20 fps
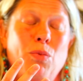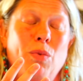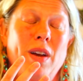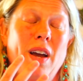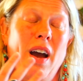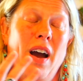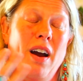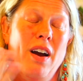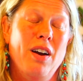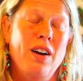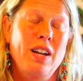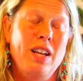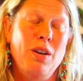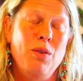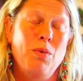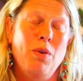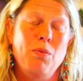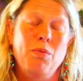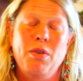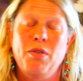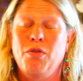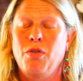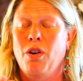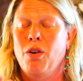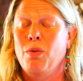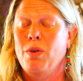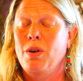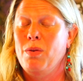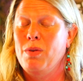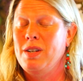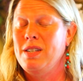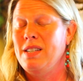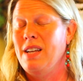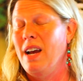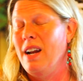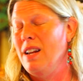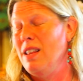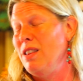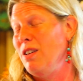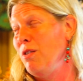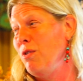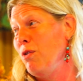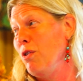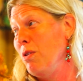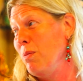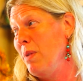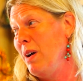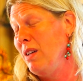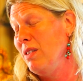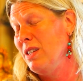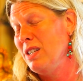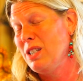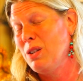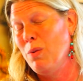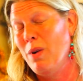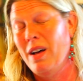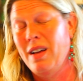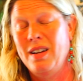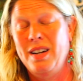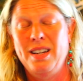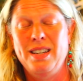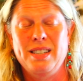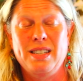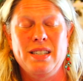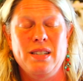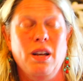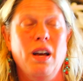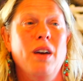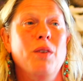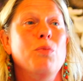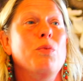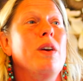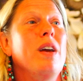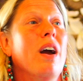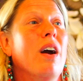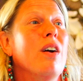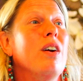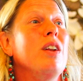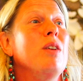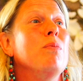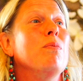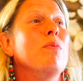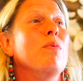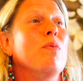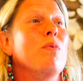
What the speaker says: we already, before we recited the four boundless qualities, we already,